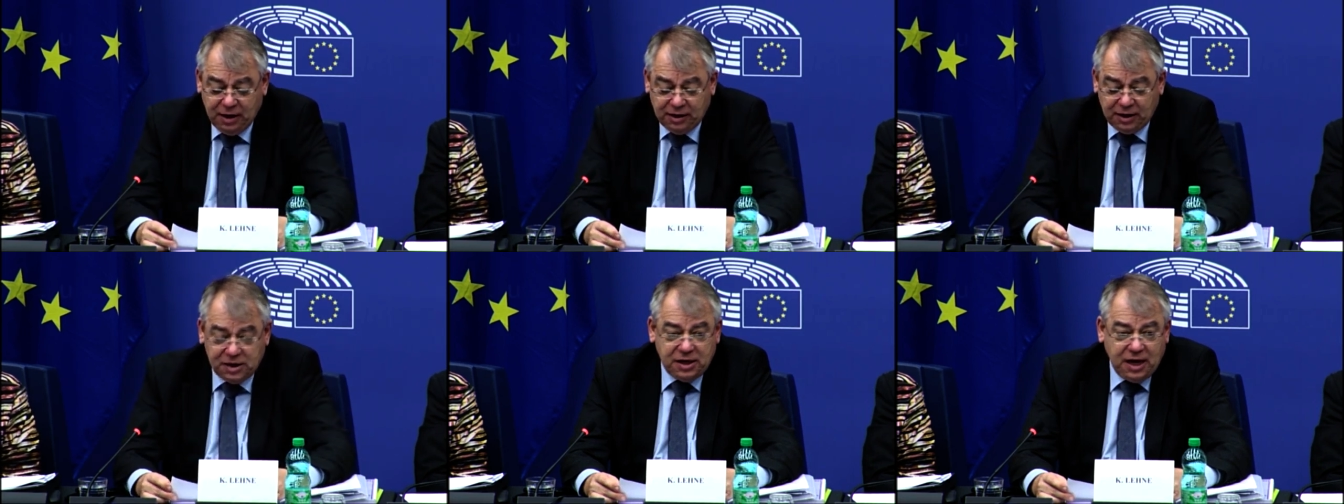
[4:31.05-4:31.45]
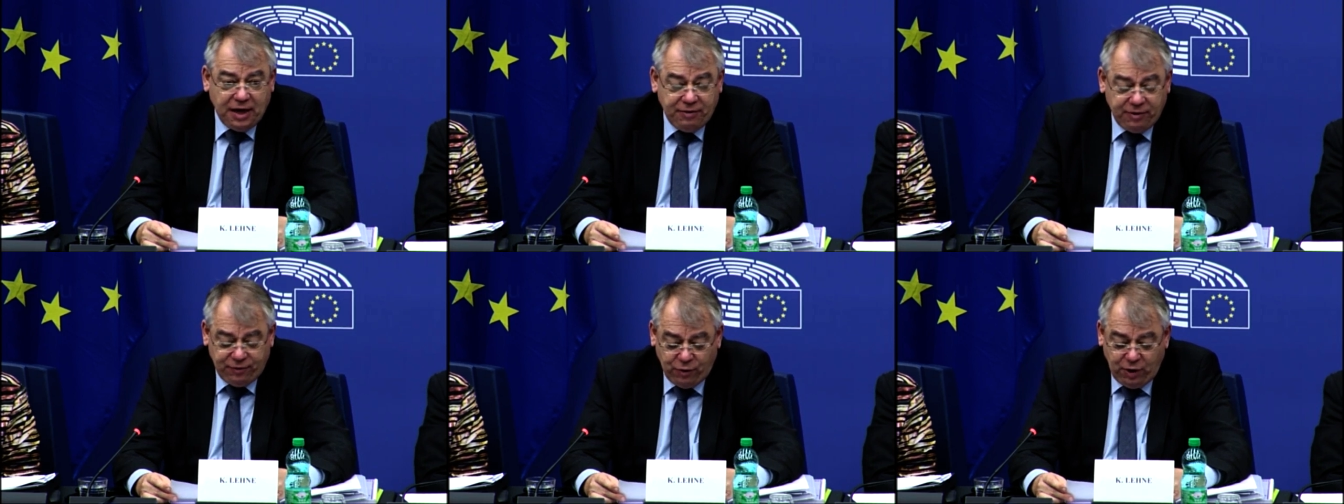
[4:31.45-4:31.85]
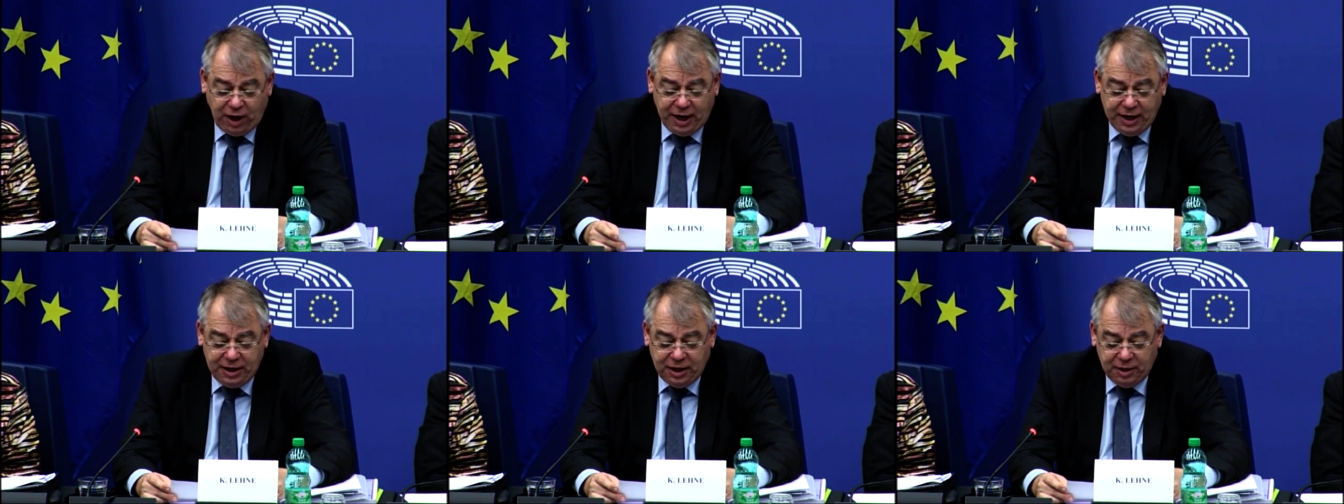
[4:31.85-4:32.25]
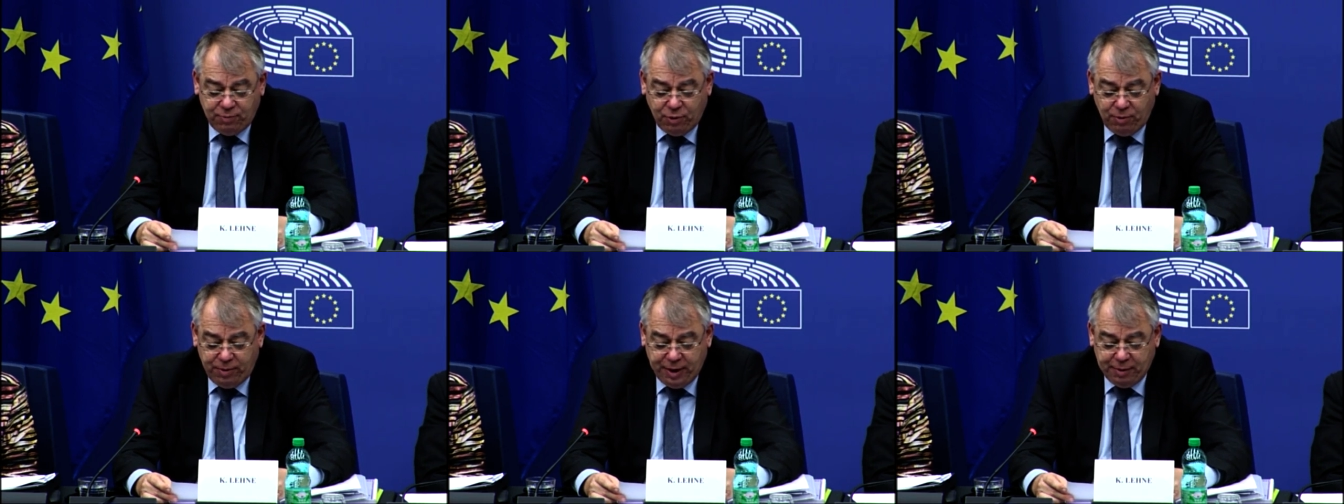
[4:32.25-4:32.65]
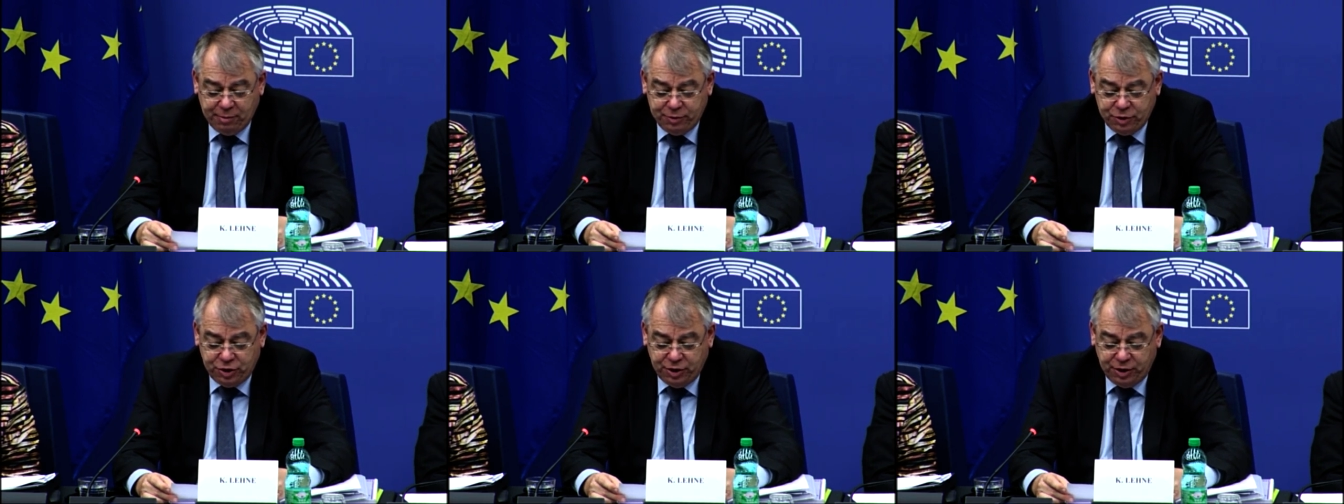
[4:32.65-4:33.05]
That said, I also
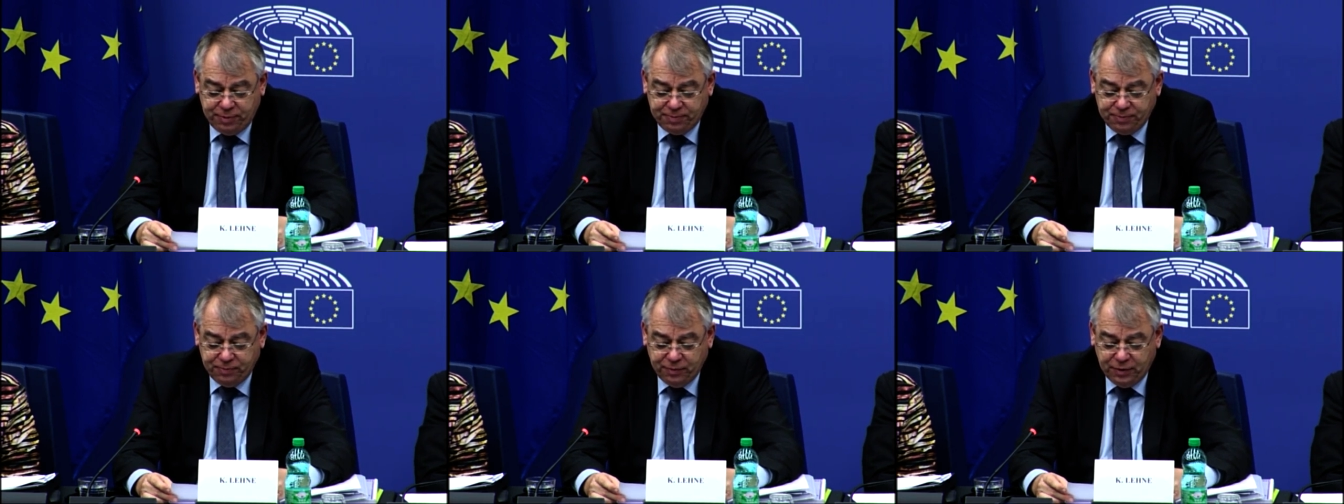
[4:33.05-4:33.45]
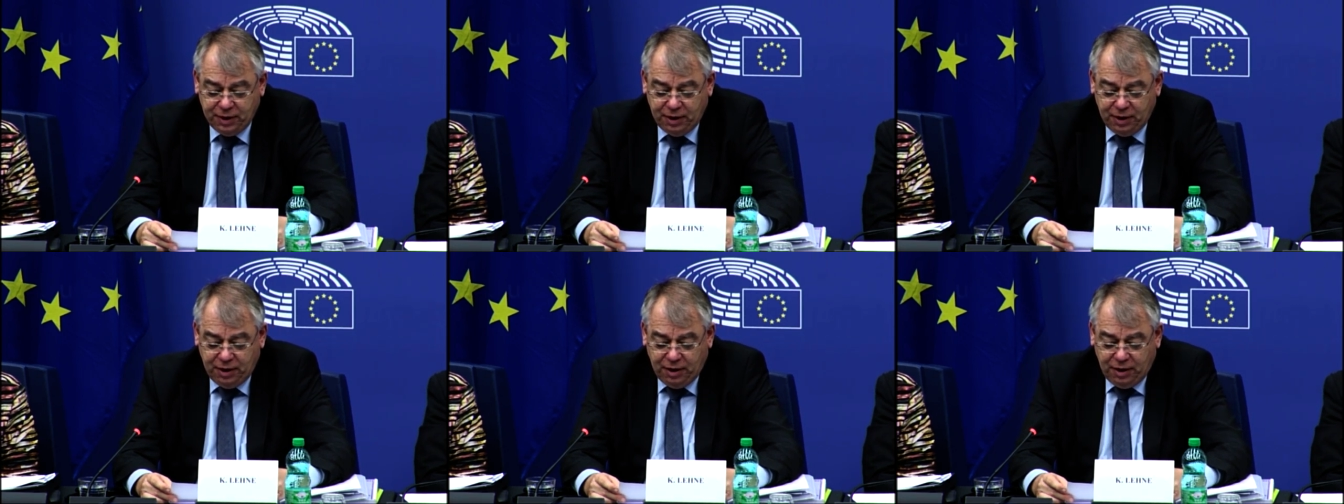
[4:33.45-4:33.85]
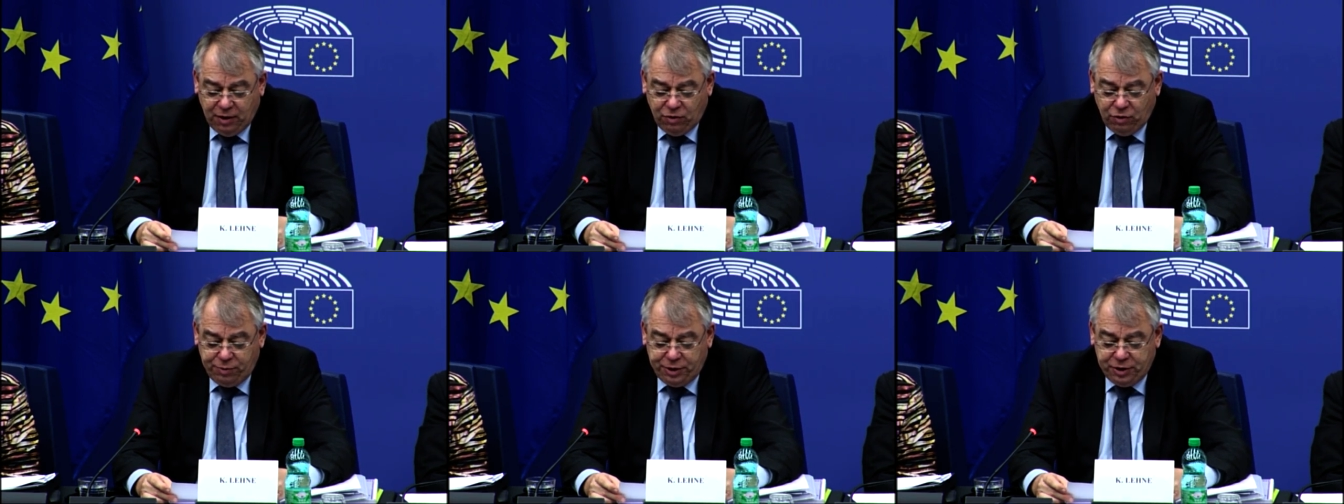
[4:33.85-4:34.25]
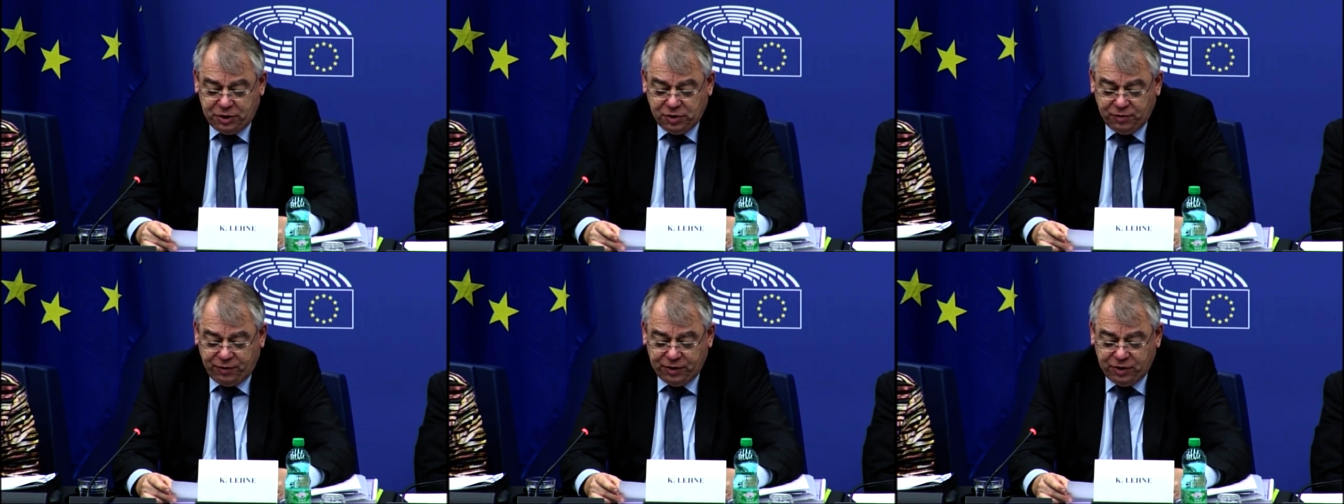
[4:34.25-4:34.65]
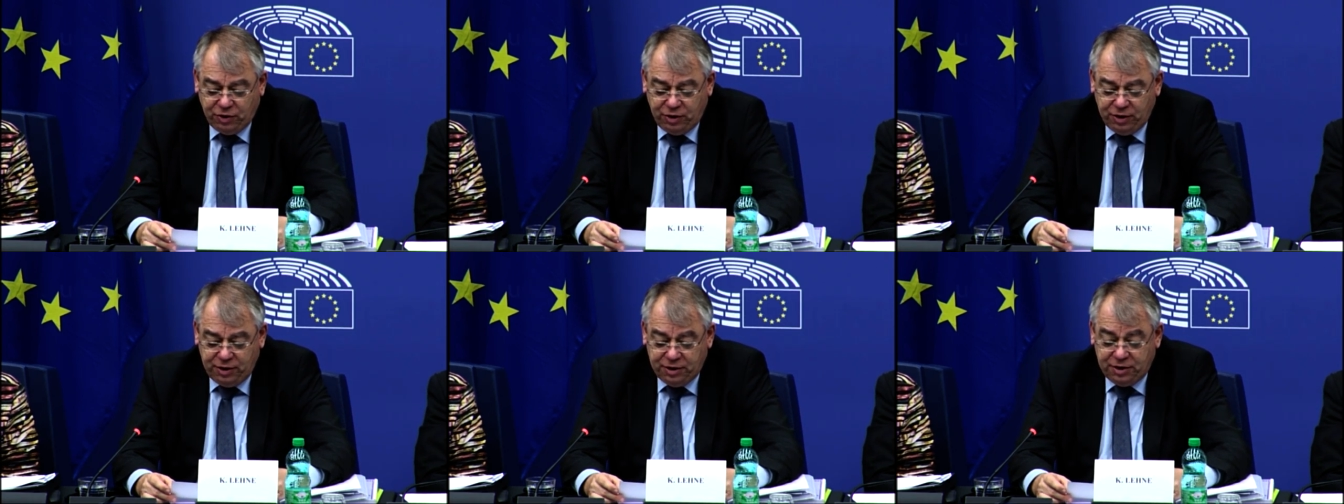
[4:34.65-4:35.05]
have to bring to your
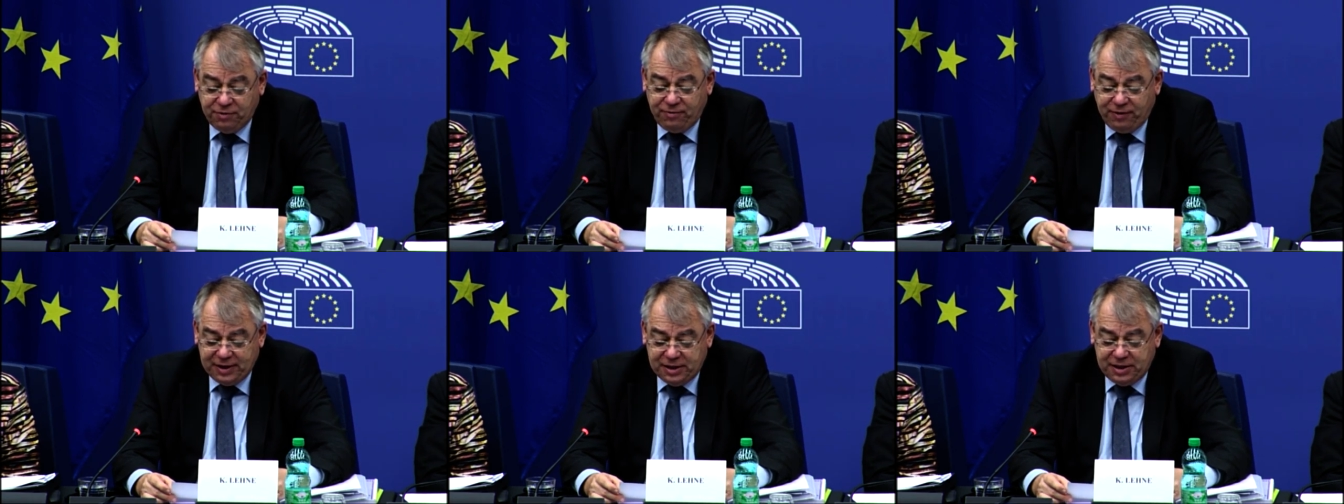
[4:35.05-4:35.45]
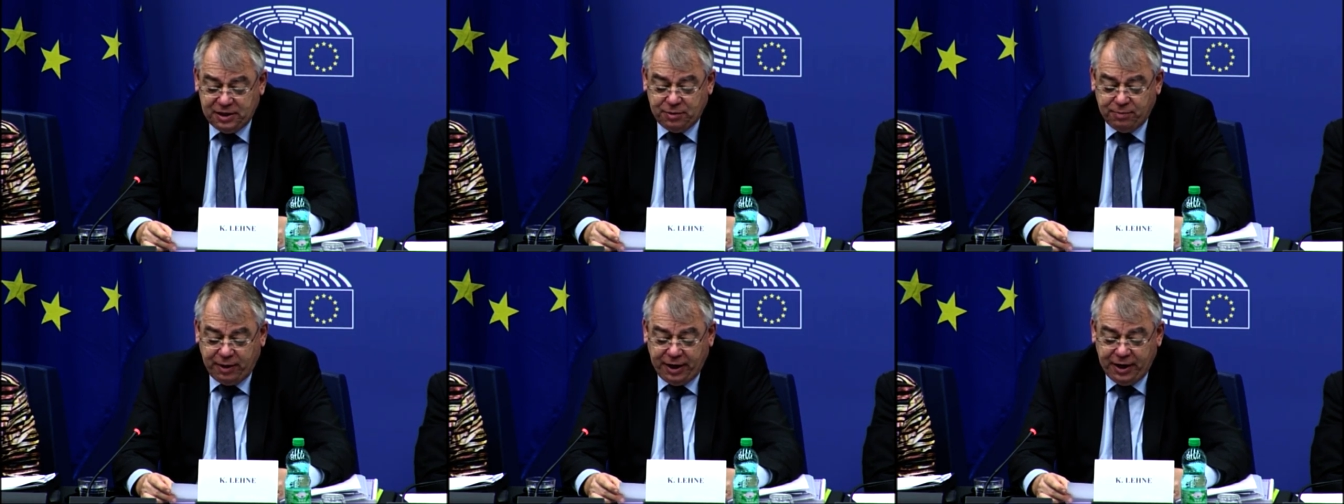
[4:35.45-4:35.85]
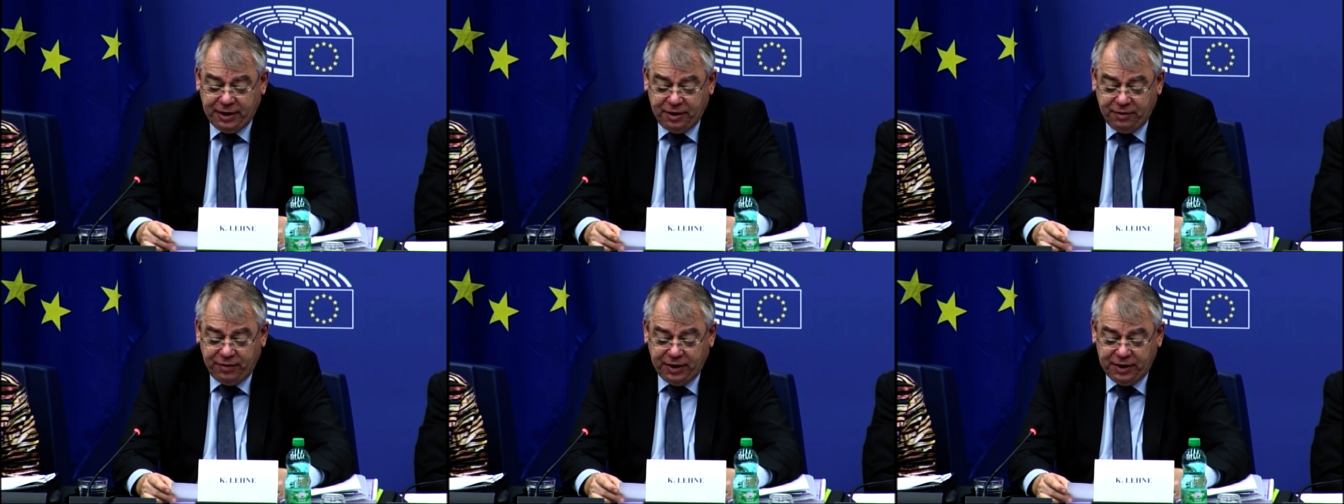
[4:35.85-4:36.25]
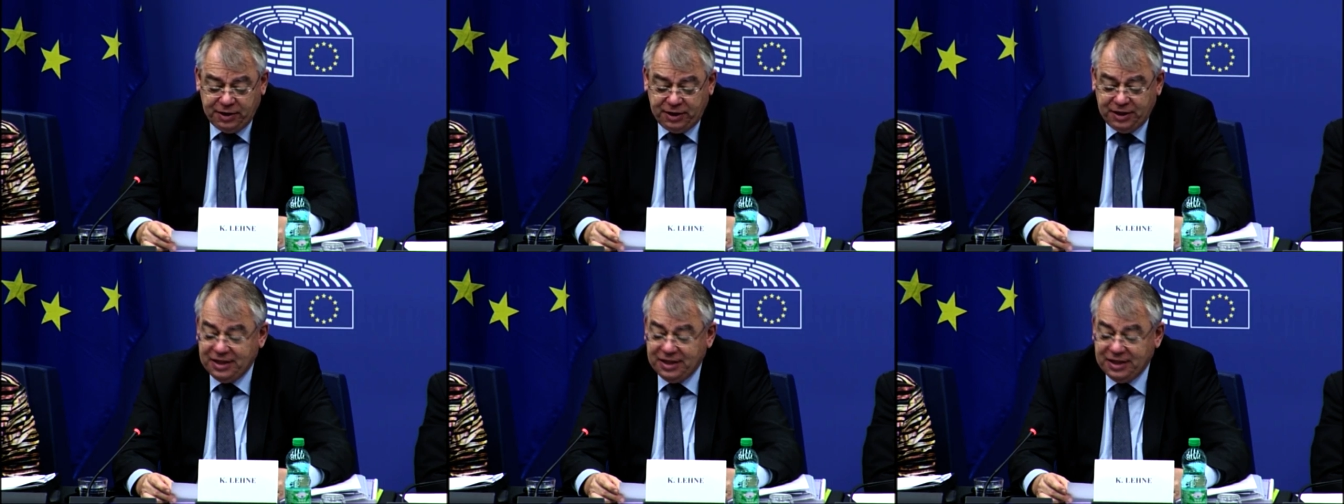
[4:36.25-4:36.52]
attention that some problems remain.